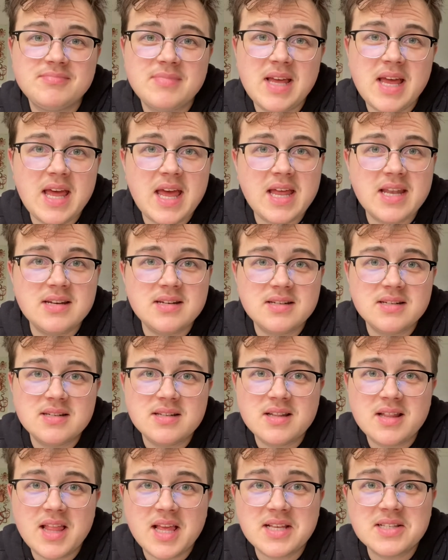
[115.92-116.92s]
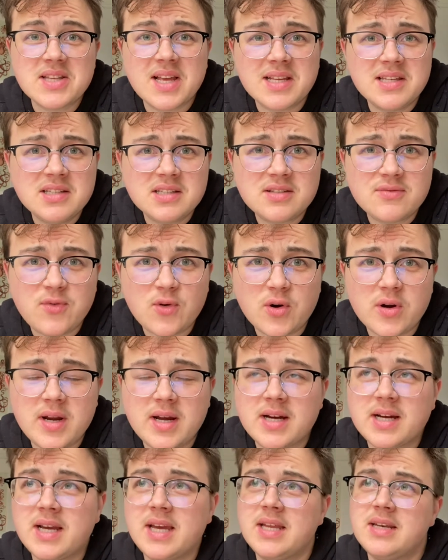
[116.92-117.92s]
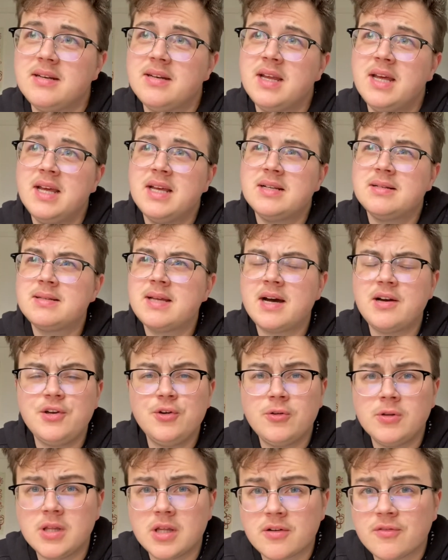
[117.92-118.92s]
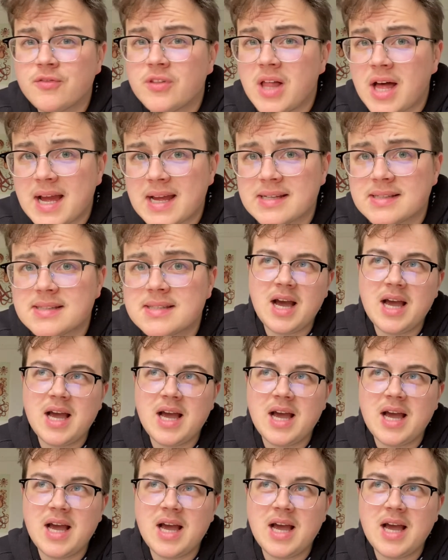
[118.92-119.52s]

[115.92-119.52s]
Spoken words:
and things like dysphoria can tell you a lot of lies.